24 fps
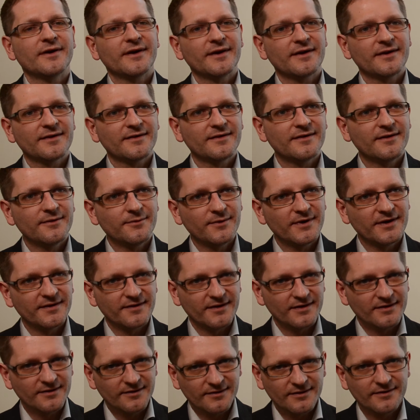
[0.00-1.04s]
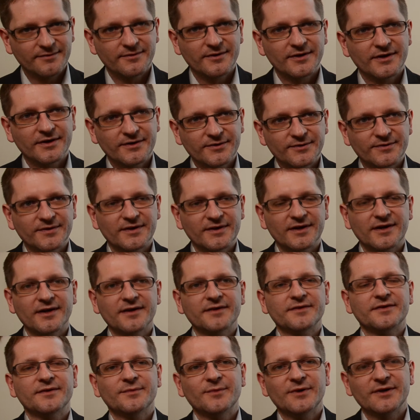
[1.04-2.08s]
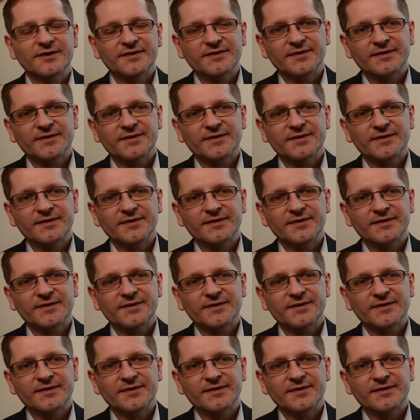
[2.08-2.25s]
and the way they deliver it to the customers.